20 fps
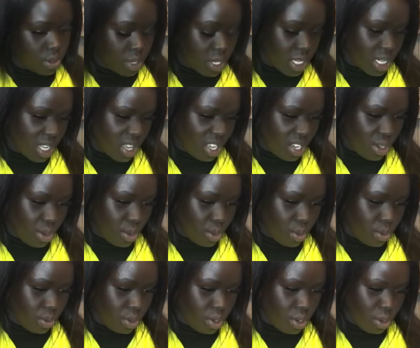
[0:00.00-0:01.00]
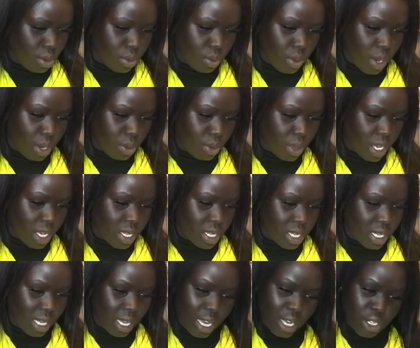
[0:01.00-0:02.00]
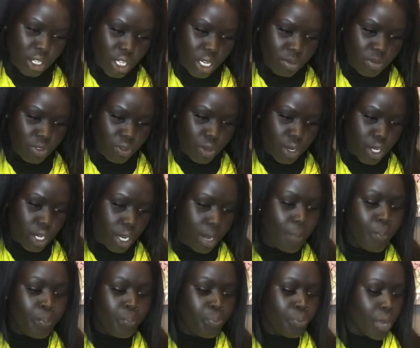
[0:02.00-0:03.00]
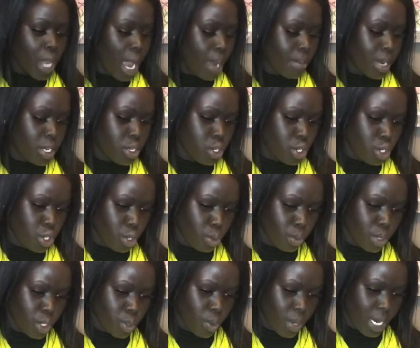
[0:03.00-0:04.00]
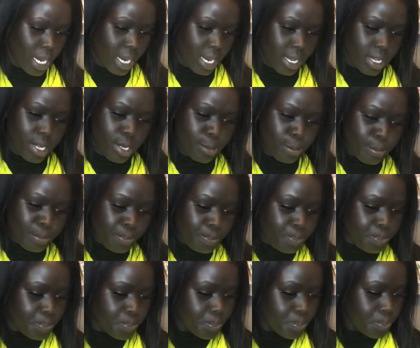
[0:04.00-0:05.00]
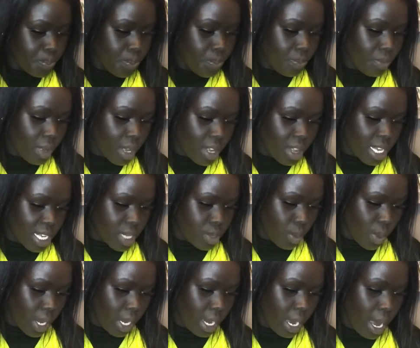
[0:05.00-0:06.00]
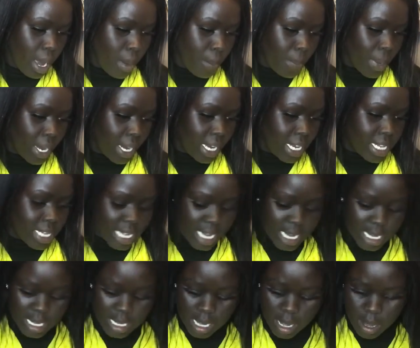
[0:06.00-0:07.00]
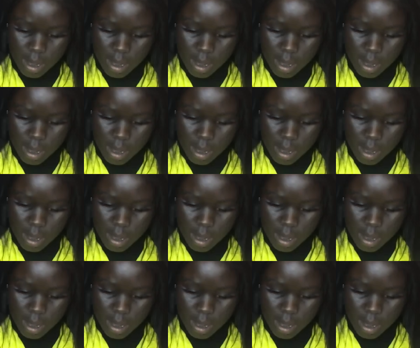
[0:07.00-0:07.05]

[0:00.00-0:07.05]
is it the new, no, I don't think it's the King James Version. I'm not too sure which one it is, this one, but it says,